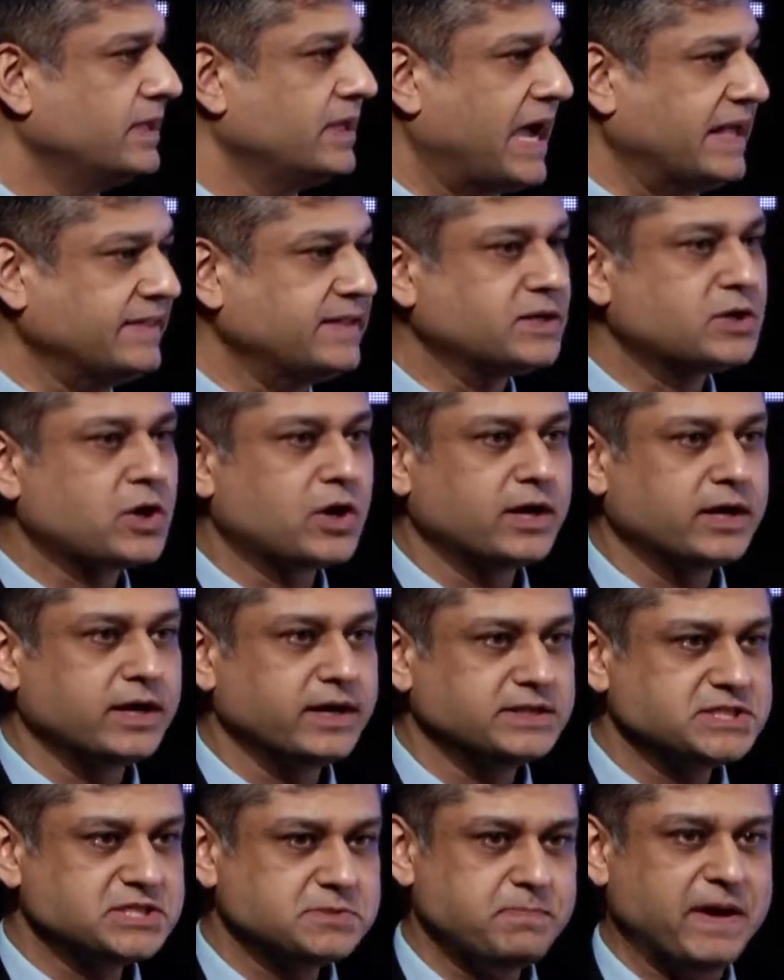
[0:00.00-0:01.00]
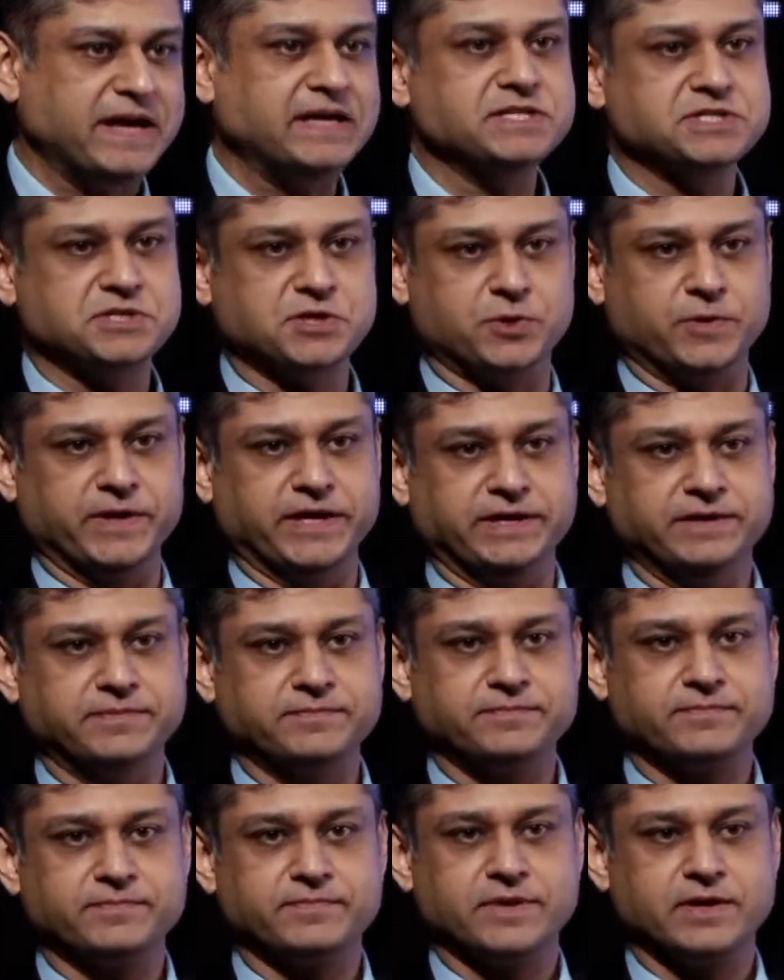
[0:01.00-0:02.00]
And that spend is growing.
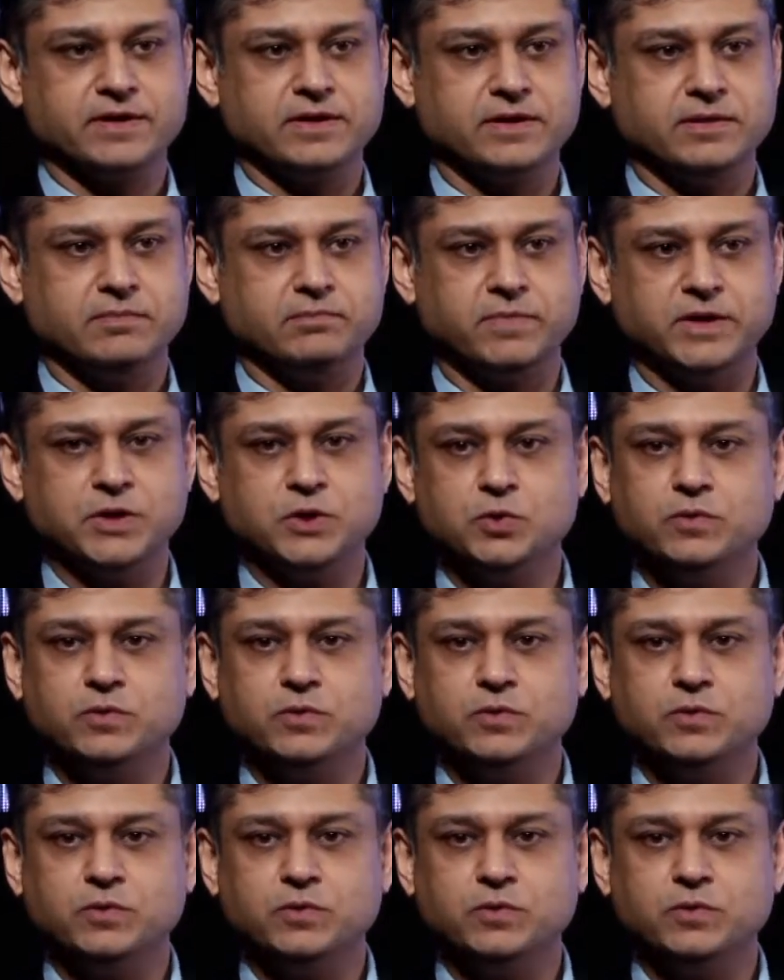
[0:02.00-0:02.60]
But